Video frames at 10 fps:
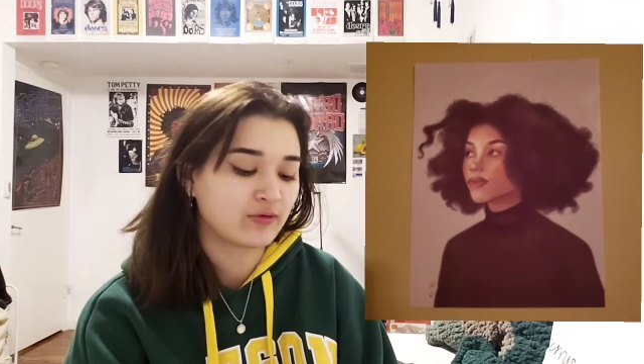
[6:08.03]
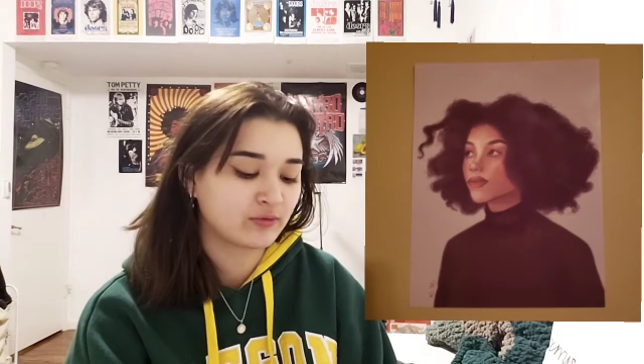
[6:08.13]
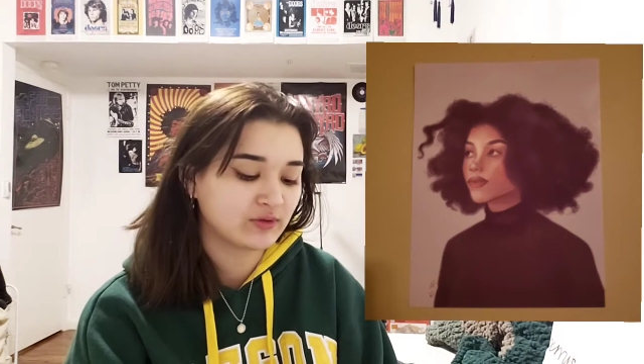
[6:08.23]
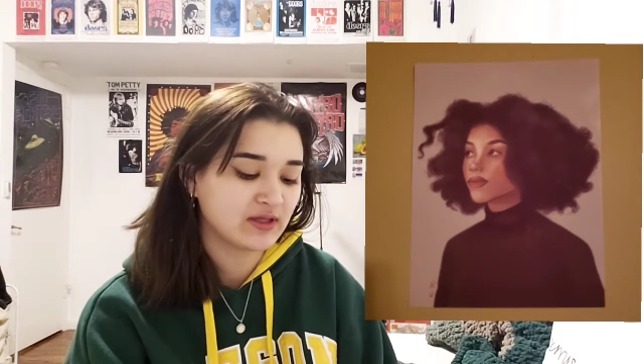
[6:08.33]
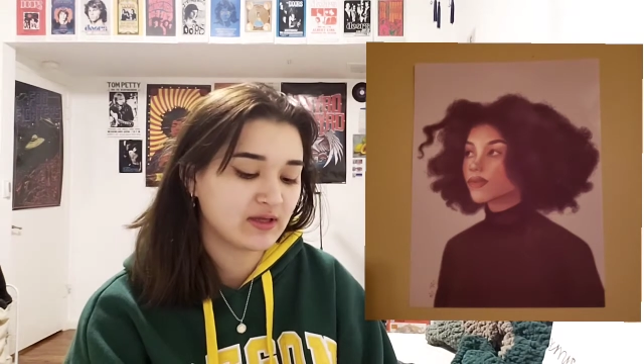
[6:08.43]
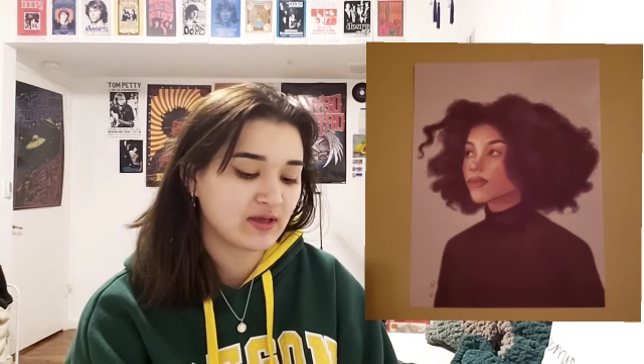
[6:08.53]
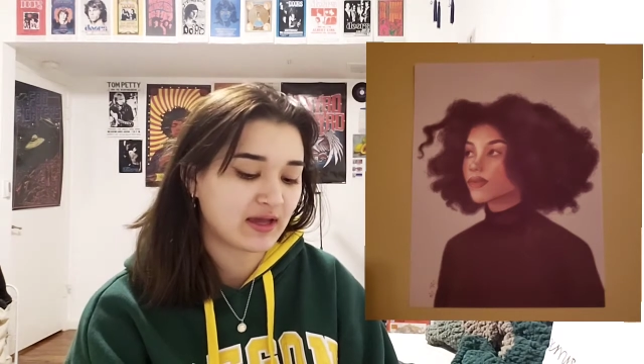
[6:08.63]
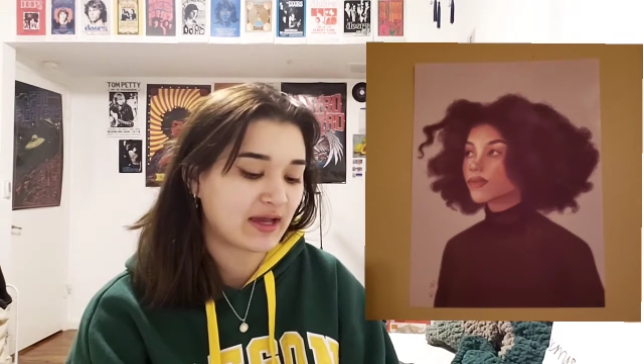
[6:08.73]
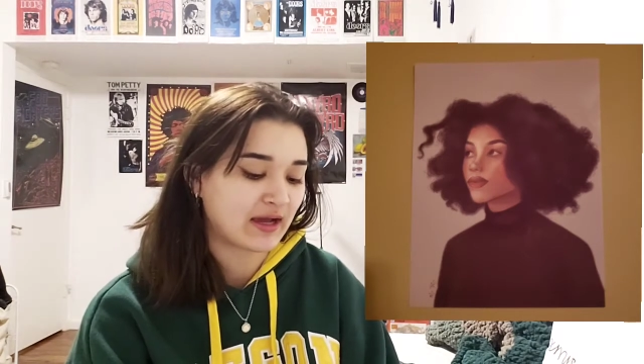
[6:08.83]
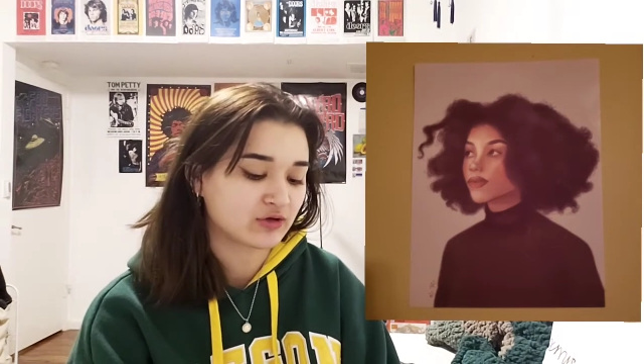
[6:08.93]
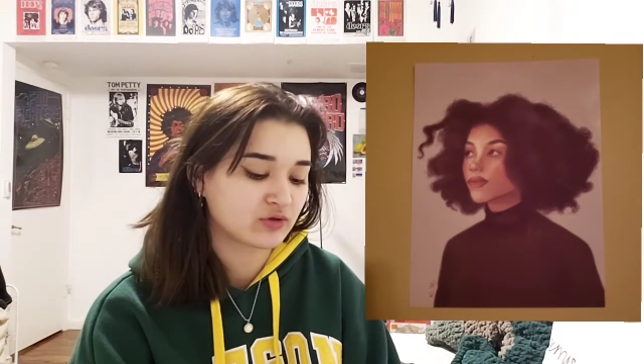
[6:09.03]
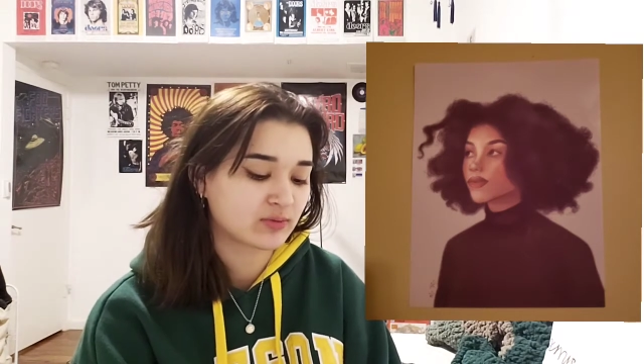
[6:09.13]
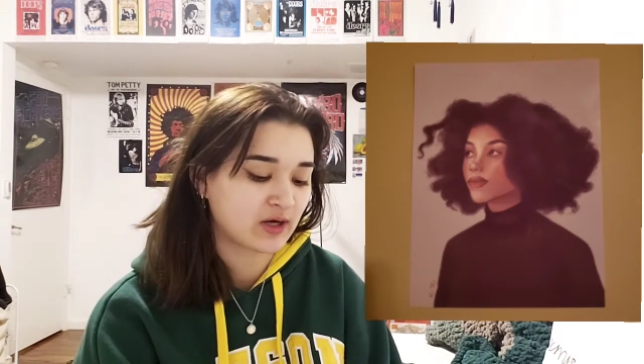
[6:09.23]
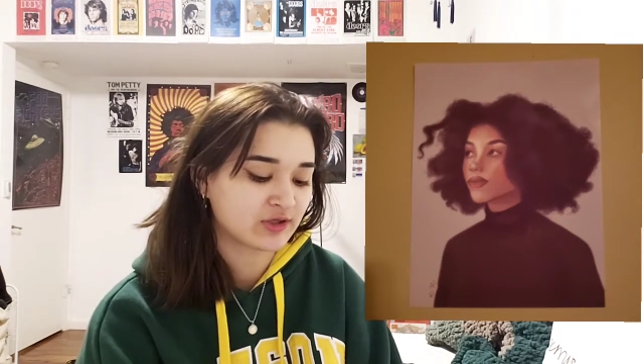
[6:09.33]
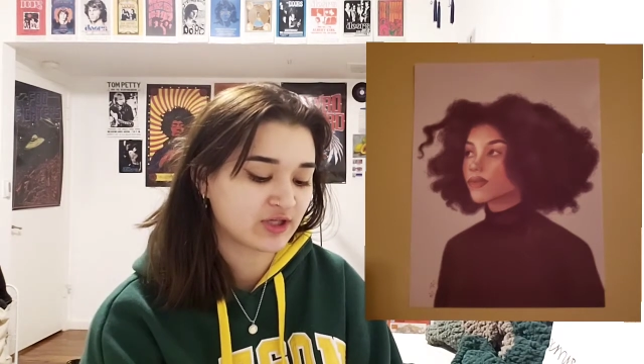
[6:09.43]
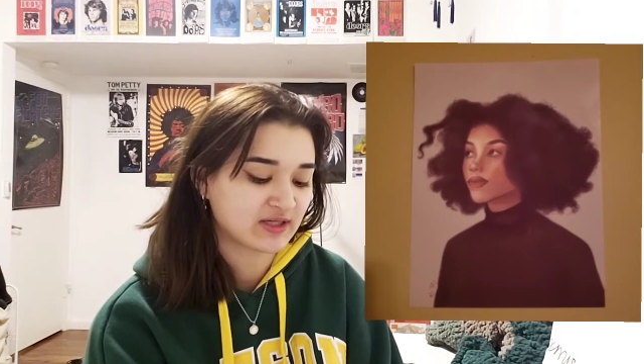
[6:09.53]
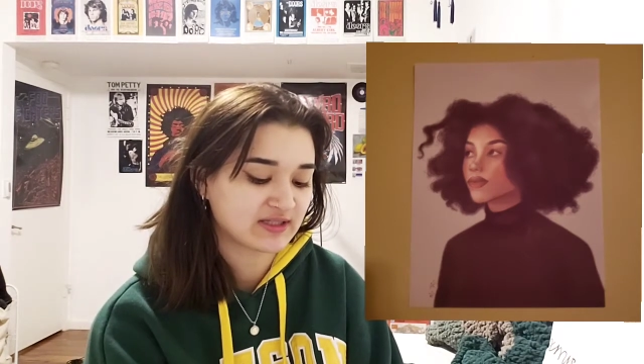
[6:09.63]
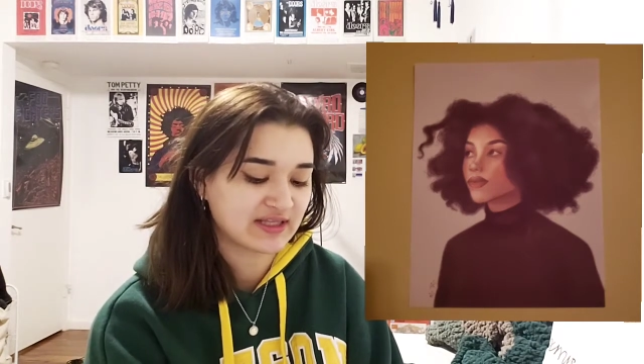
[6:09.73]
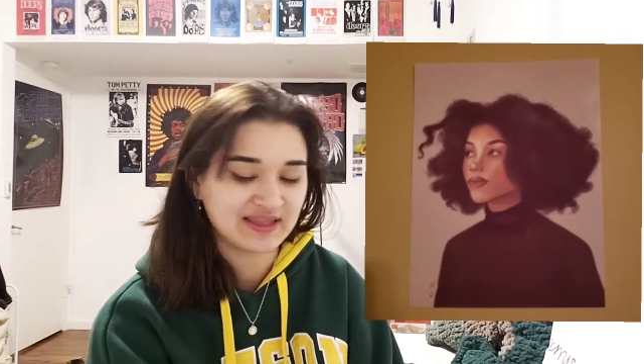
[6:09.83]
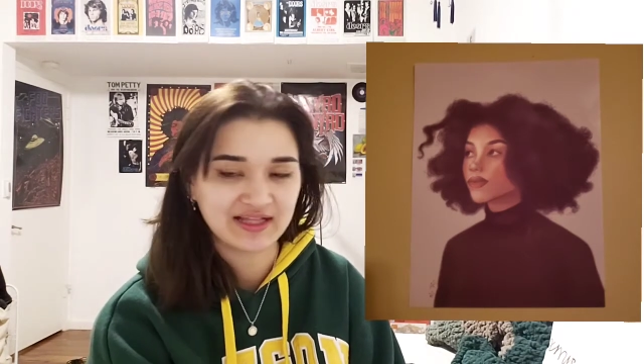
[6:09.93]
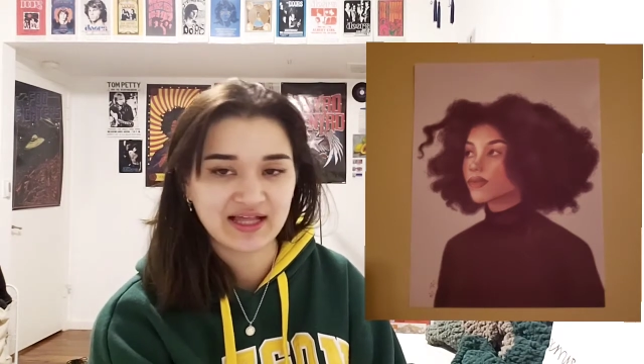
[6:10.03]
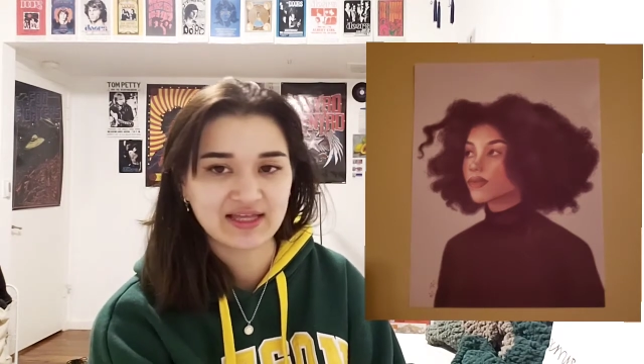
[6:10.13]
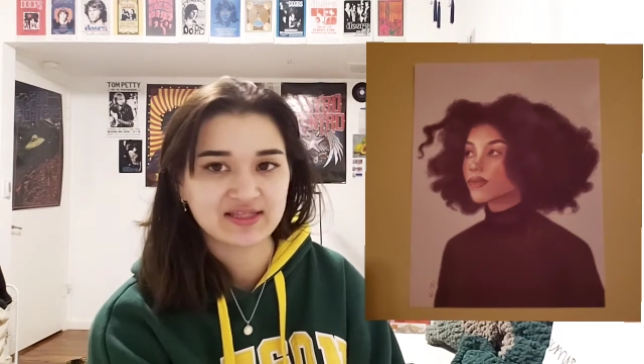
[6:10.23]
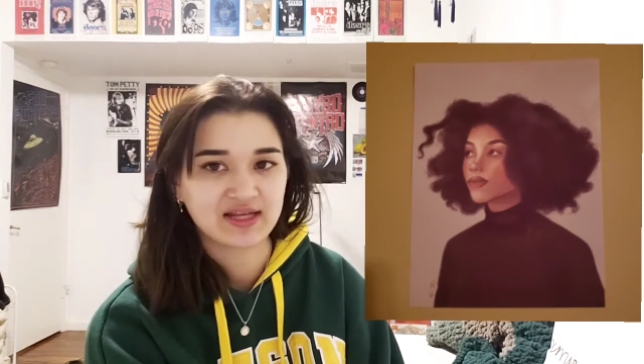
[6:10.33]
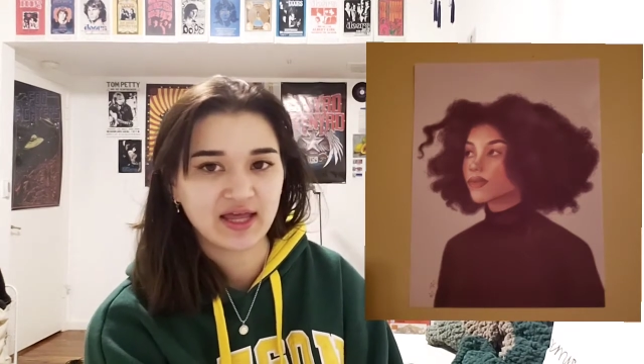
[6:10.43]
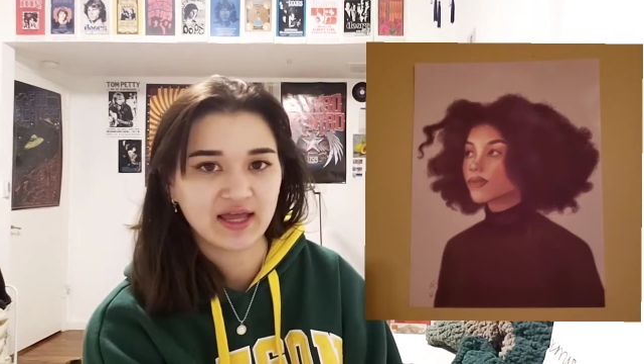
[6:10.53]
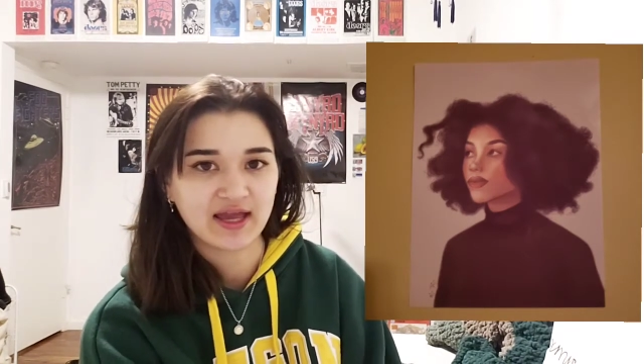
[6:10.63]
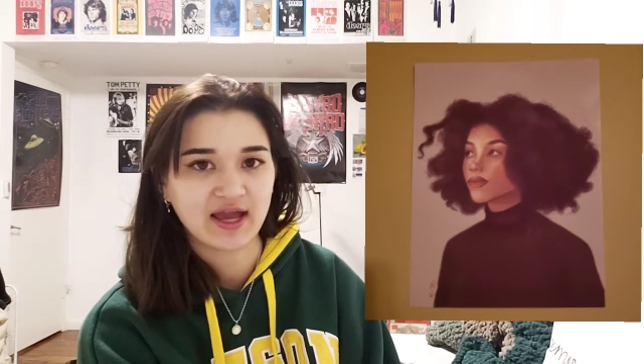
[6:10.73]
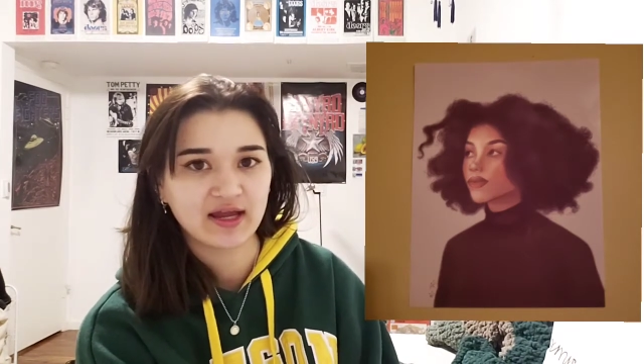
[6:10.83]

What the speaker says: only actual projects in the class that I